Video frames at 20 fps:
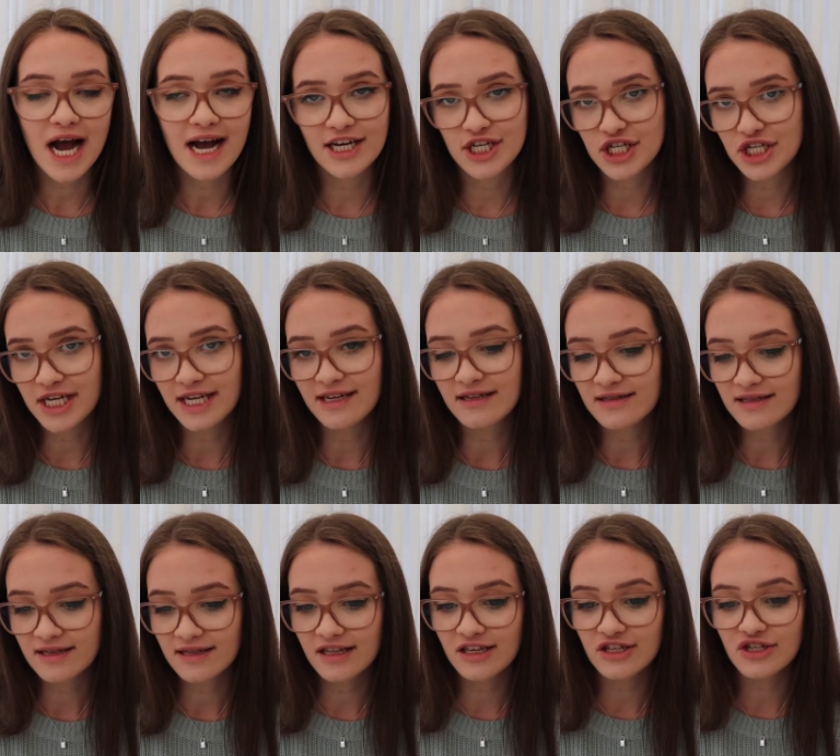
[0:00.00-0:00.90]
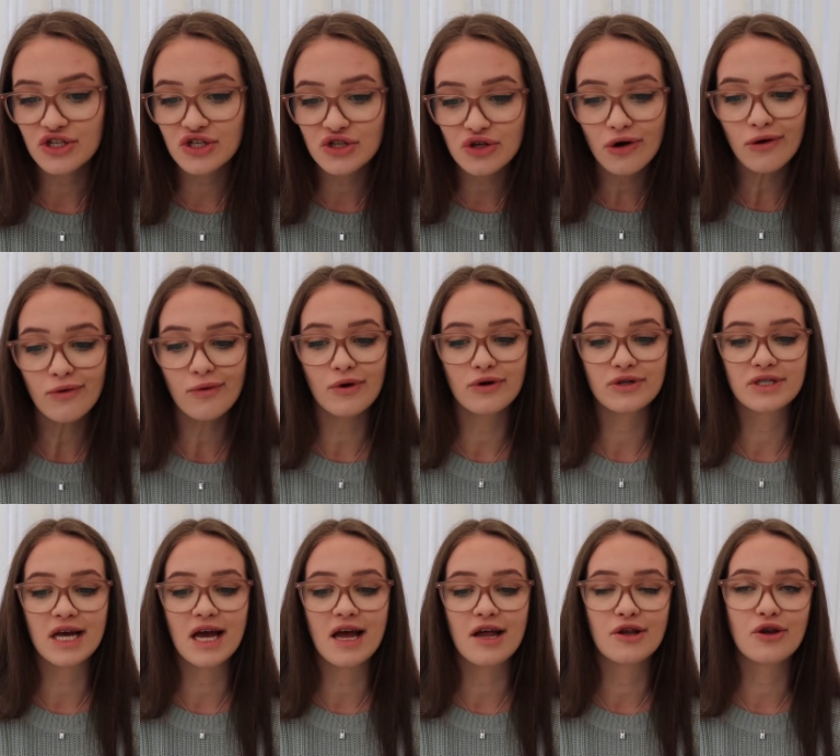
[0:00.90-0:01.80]
ice sheets that store
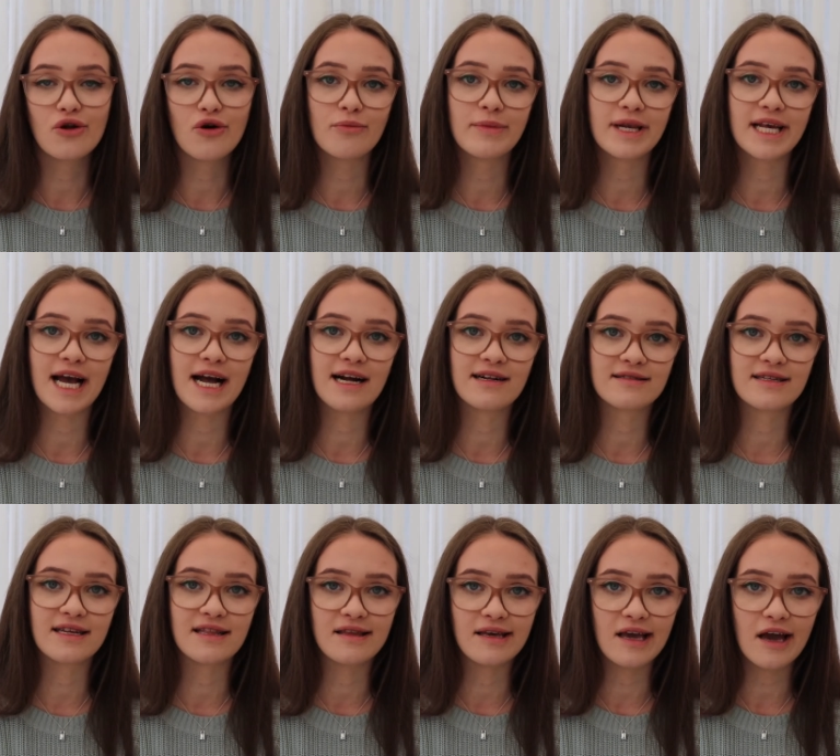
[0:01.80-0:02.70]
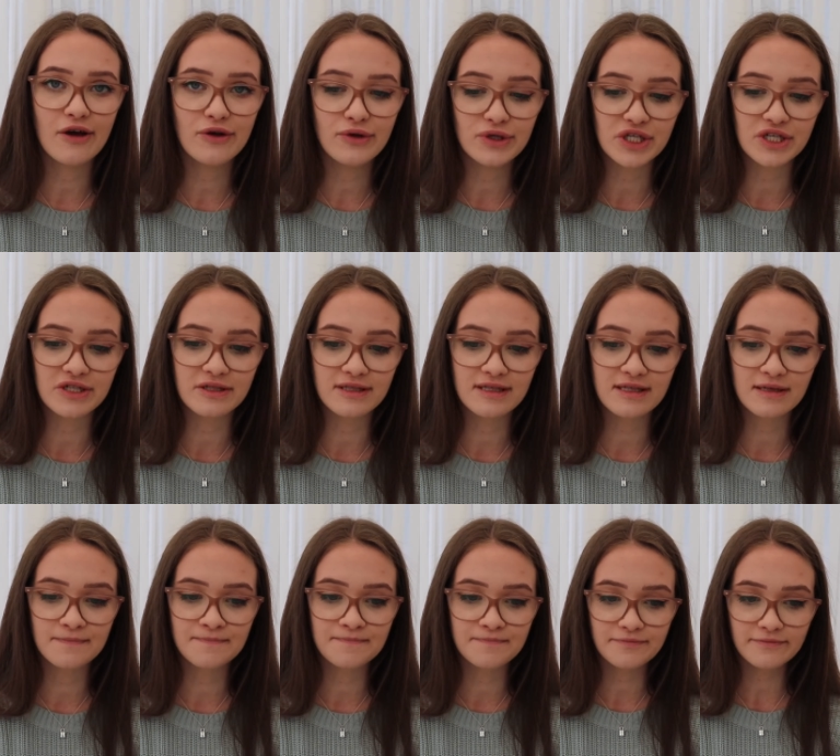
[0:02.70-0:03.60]
water normally held in the oceans.
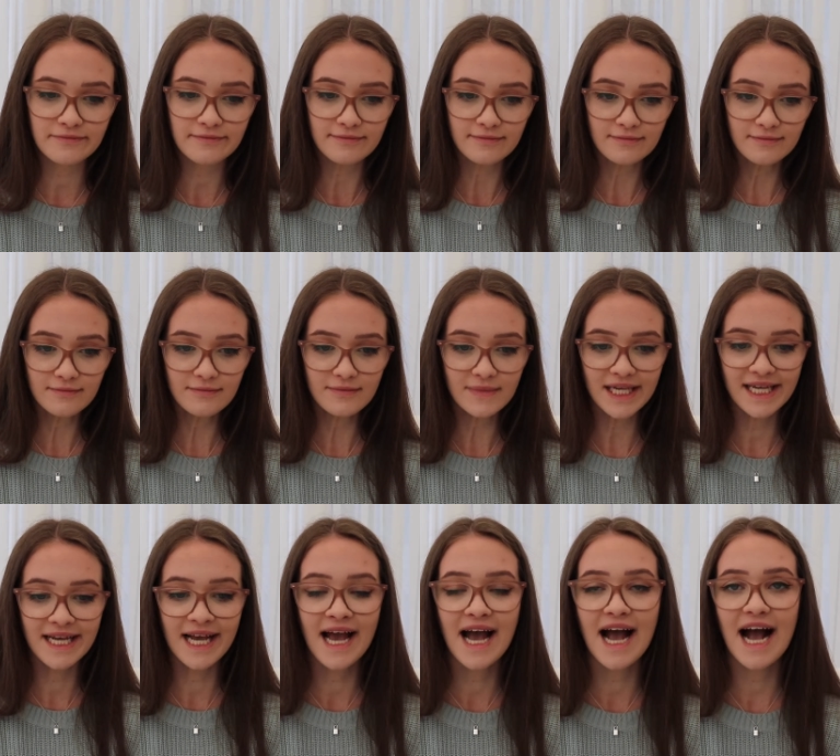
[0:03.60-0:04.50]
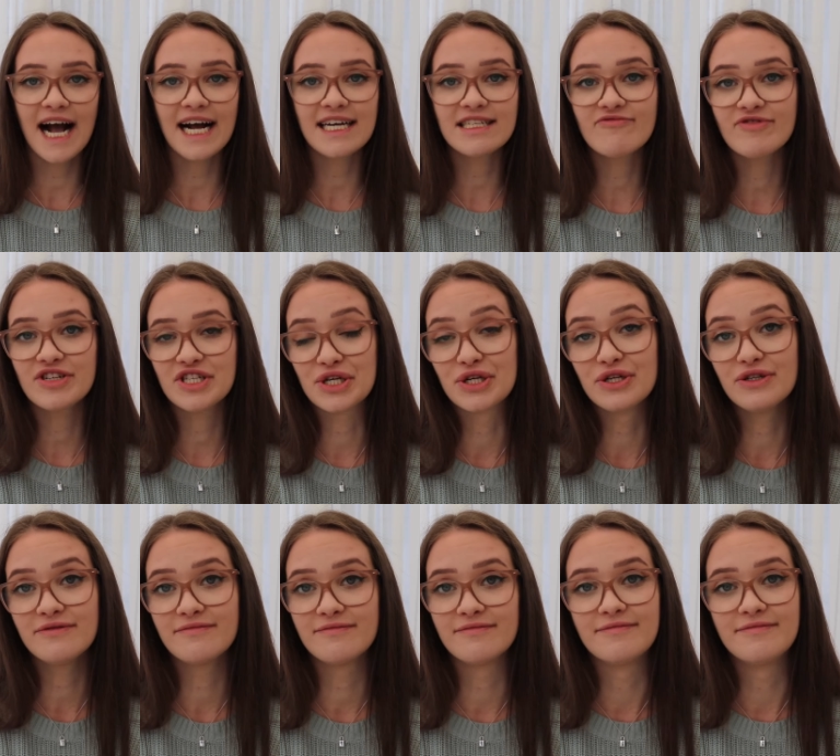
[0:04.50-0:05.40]
As a
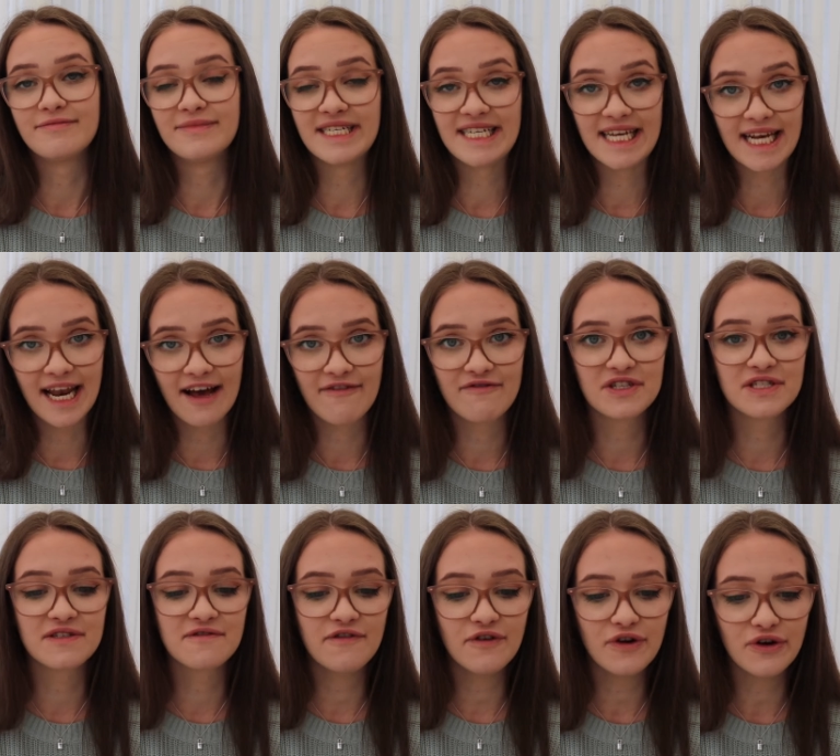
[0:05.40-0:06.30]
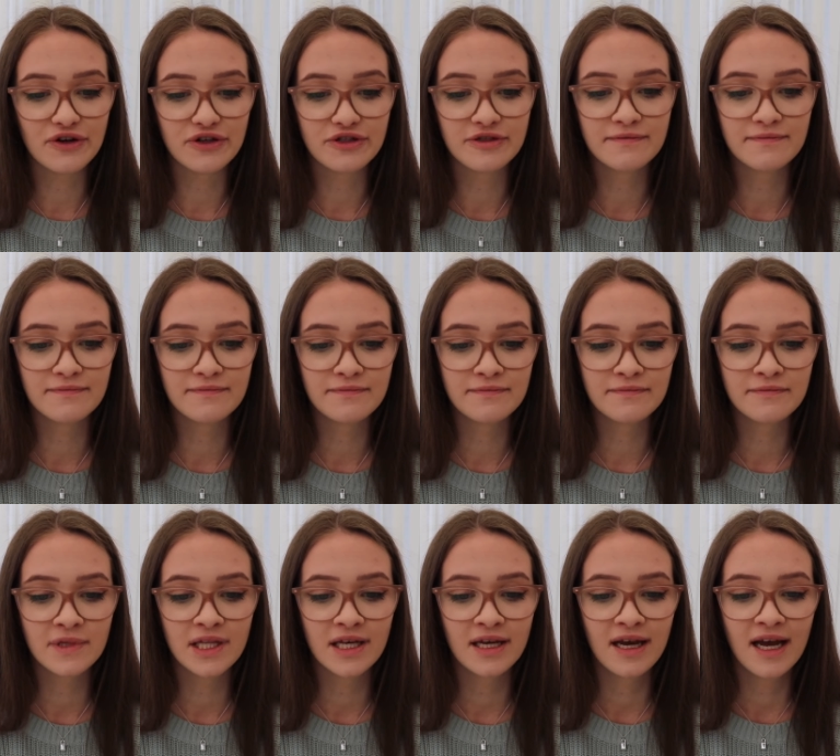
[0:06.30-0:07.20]
result, sea levels fall.
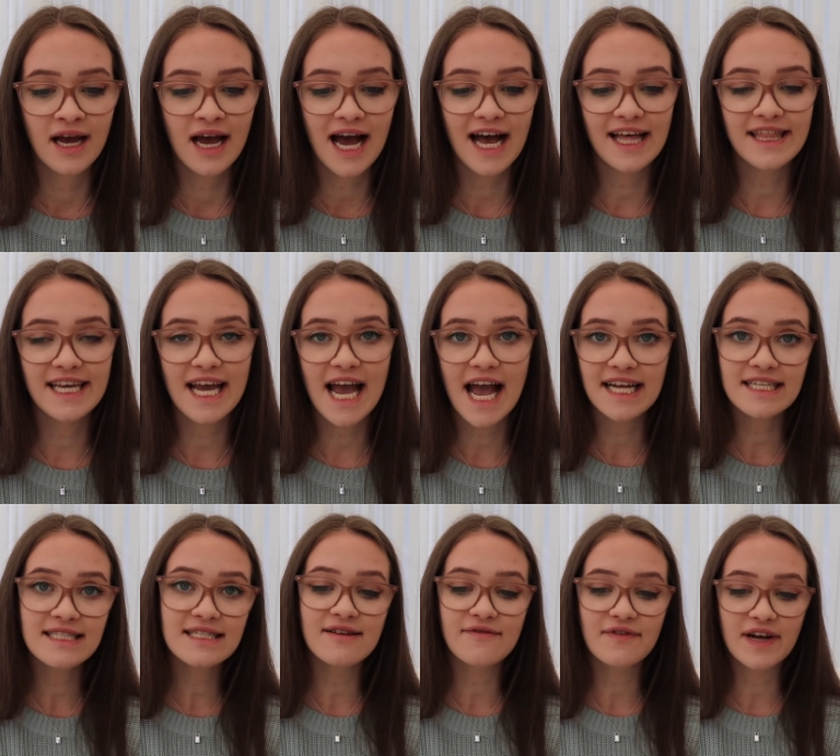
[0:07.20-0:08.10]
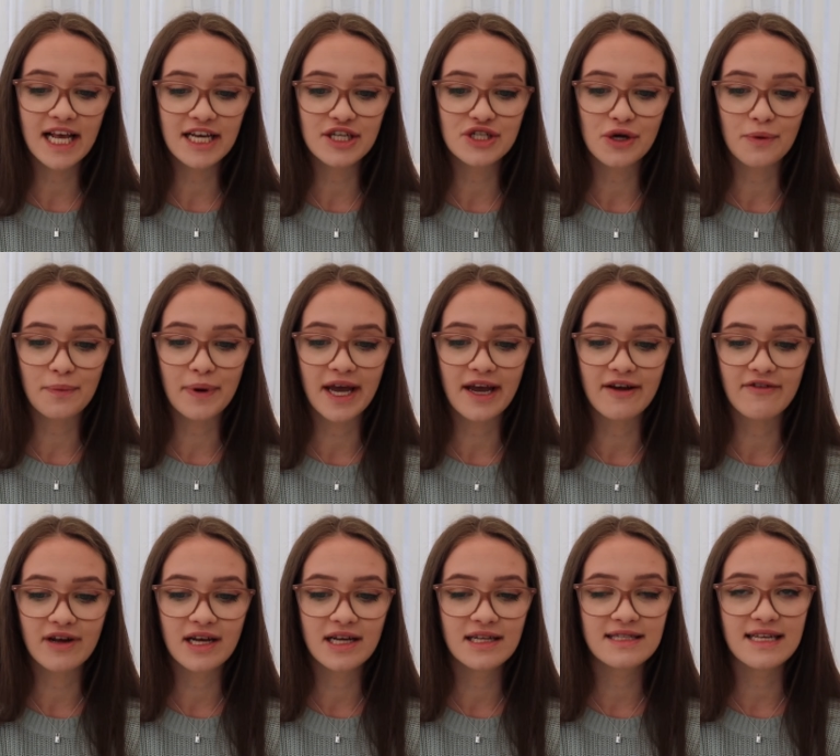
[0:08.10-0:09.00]
At the end of glacial
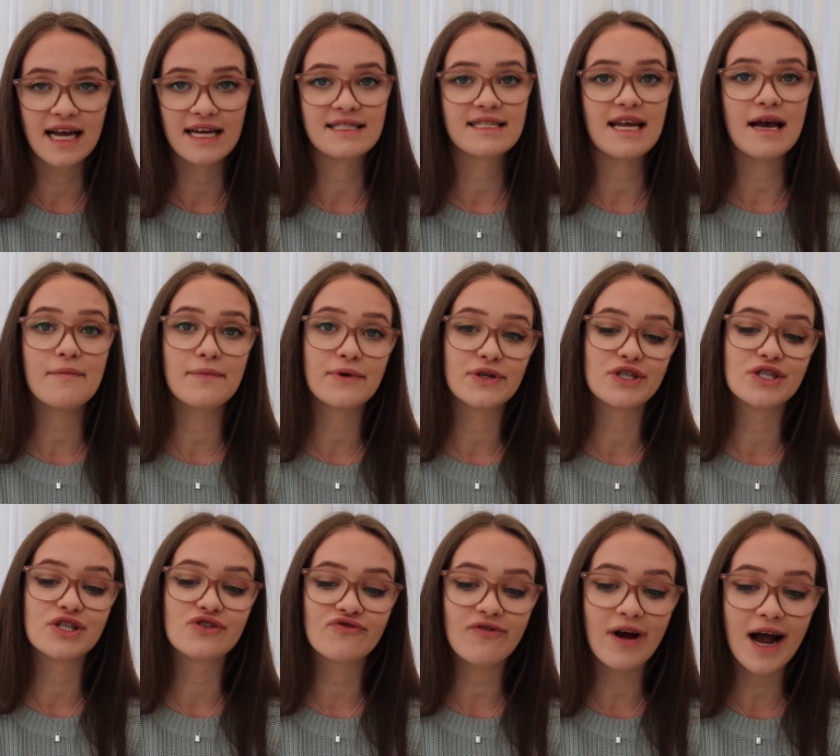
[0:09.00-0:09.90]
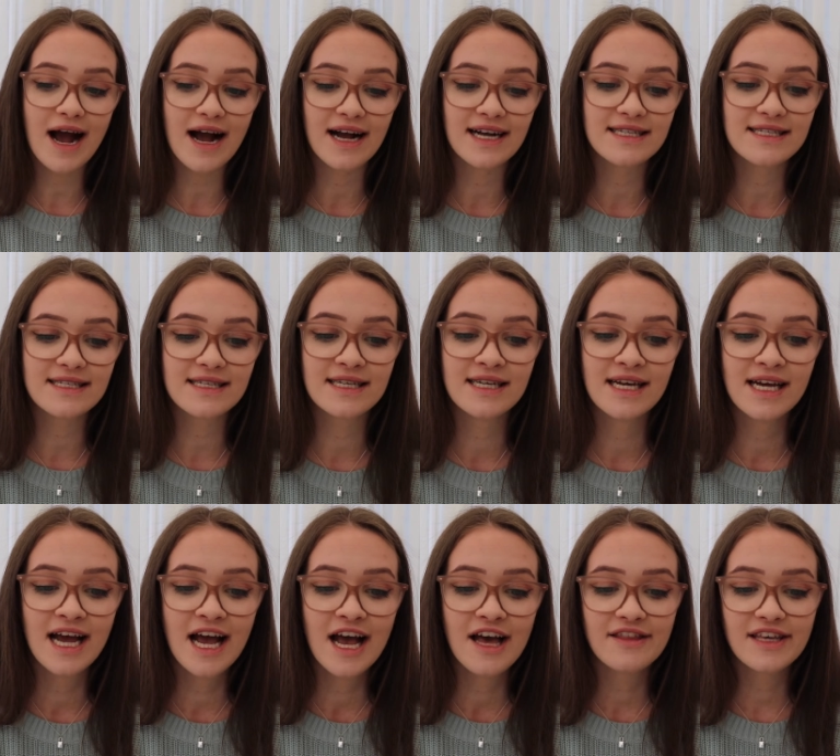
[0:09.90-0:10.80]
periods, as temperatures rise,
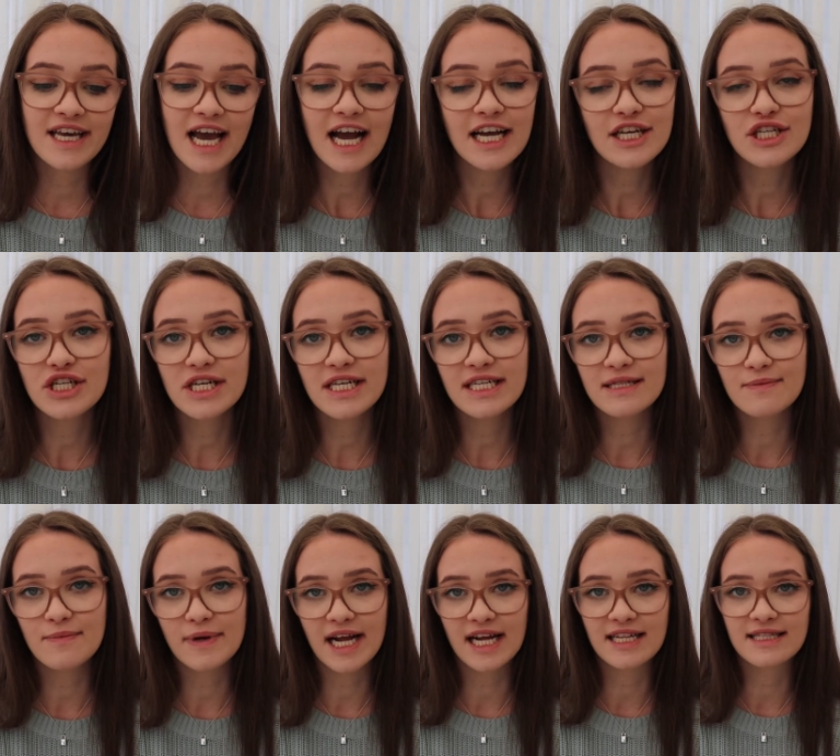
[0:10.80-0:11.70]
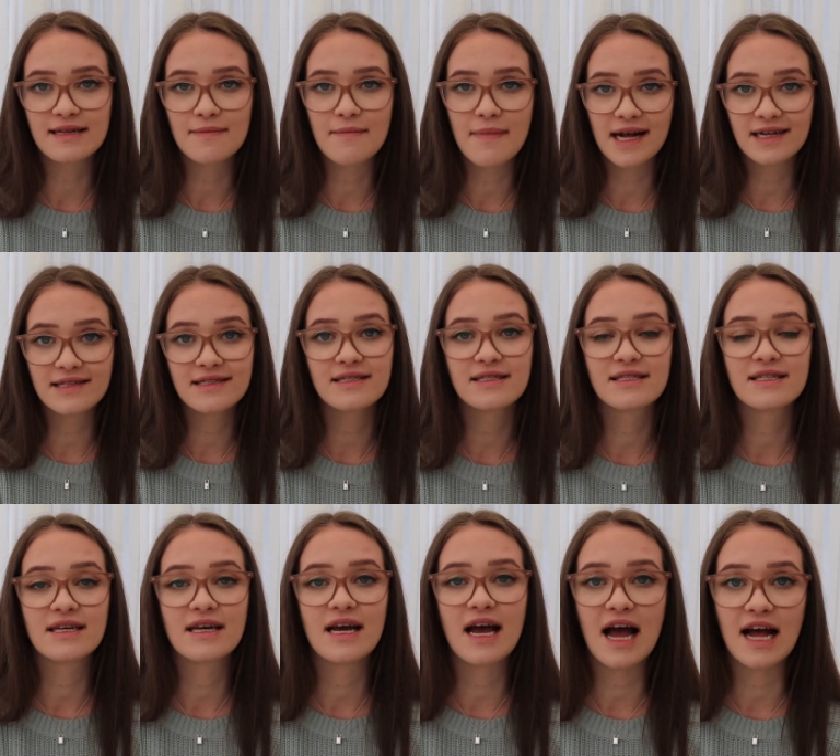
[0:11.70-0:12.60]
the ice sheets begin to
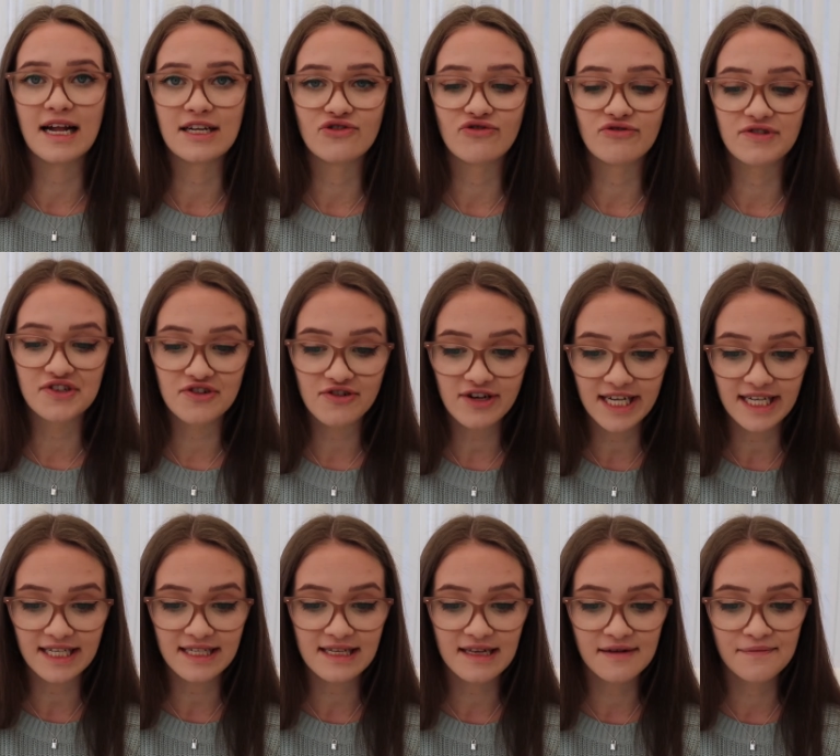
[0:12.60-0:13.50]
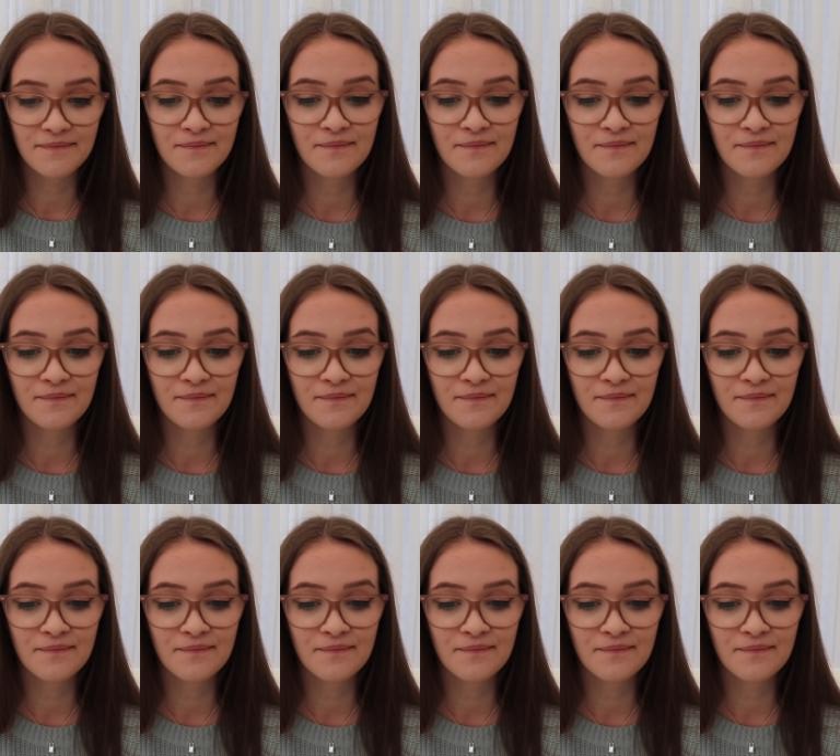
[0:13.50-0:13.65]
melt and retreat.